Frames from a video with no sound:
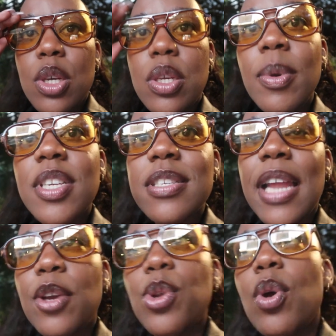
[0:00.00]
so we just
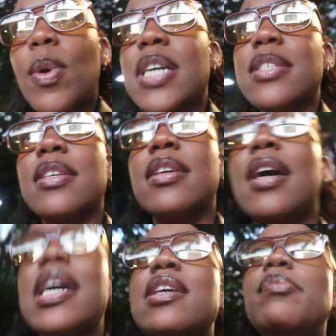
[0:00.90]
like you know what
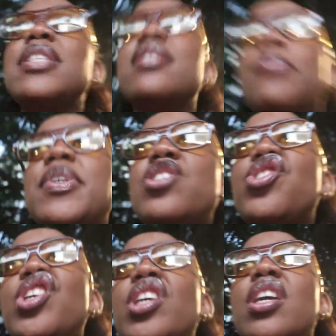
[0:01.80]
asa mente
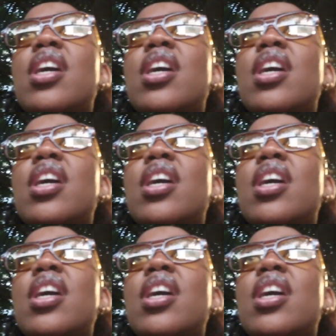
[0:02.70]
peachy